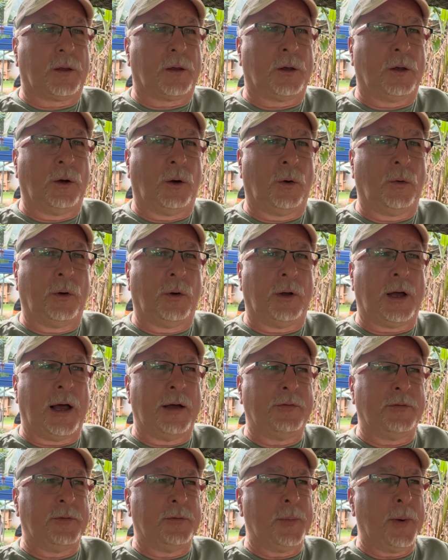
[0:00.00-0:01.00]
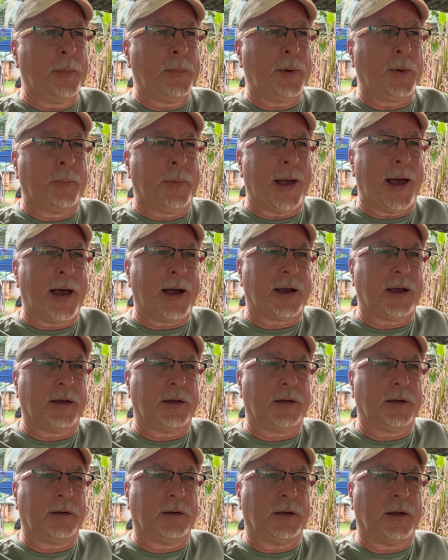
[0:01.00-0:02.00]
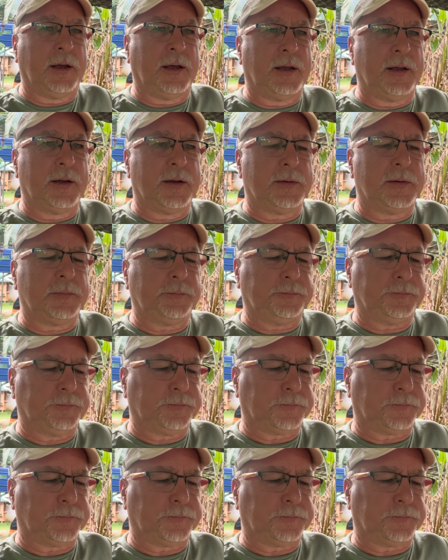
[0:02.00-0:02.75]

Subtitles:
You know, I remember back in